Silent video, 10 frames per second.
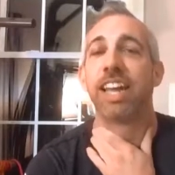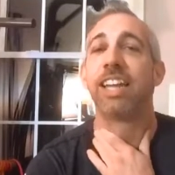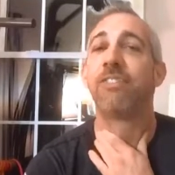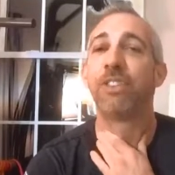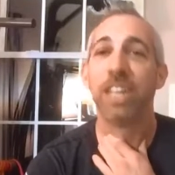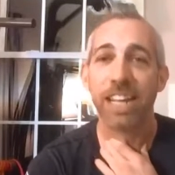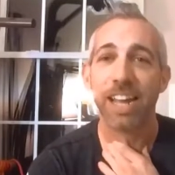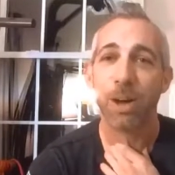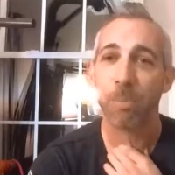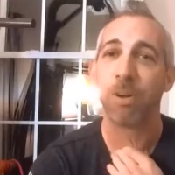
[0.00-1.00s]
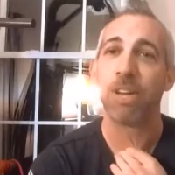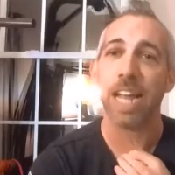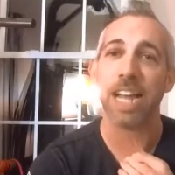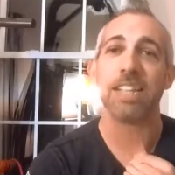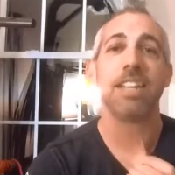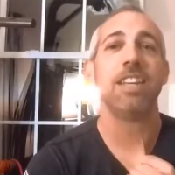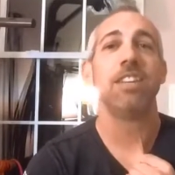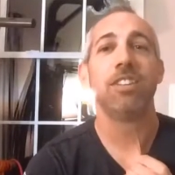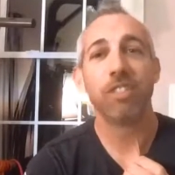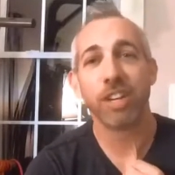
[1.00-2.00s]
And if you need help on that,
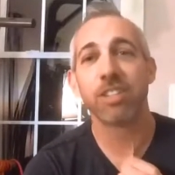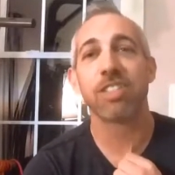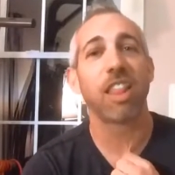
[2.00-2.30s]
there's